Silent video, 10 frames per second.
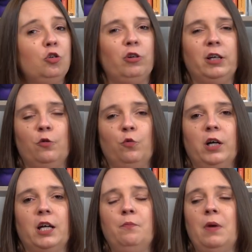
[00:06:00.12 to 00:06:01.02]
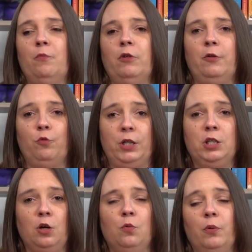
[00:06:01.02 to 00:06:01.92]
of strain off working memory if we
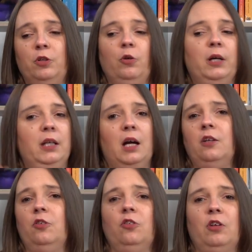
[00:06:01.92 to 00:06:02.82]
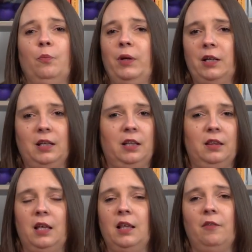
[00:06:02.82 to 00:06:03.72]
know what we're doing. And as I said, we can
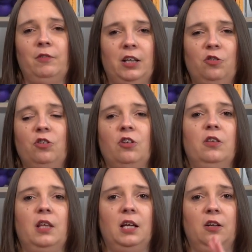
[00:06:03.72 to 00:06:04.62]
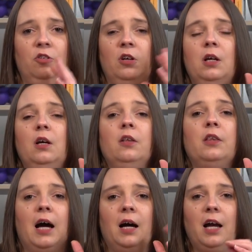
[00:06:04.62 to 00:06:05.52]
then have lists and things
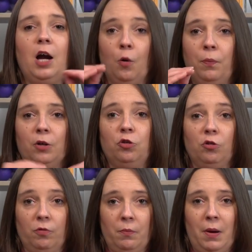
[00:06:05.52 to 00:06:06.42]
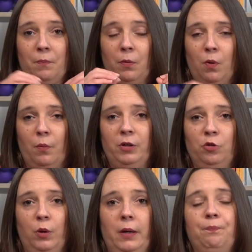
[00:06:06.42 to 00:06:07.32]
that help us to remember what we're
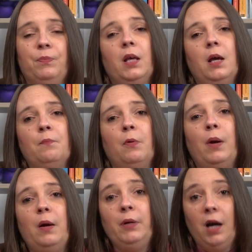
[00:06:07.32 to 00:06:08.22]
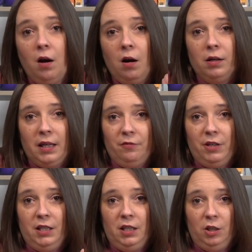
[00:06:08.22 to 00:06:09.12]
doing. But where we are
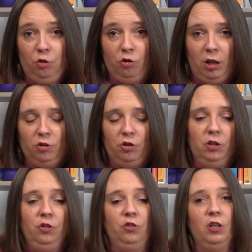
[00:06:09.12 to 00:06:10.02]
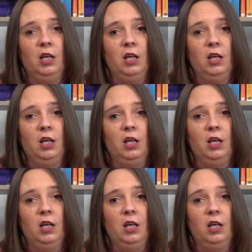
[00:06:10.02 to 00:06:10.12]
giving instructions,